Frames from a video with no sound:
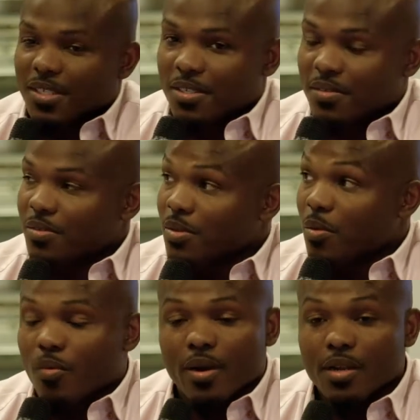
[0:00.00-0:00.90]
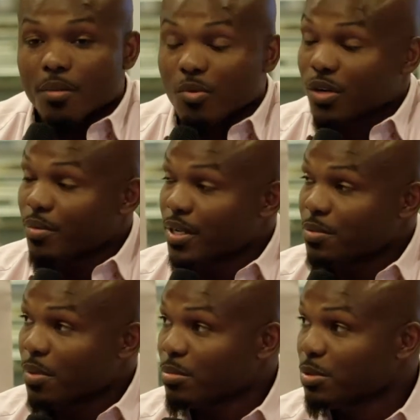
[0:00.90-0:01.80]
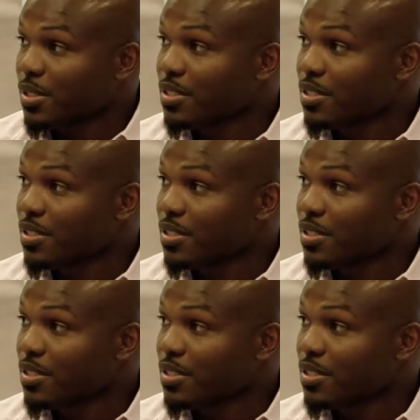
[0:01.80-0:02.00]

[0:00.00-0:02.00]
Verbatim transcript: right? Right here, born and raised. Feel free to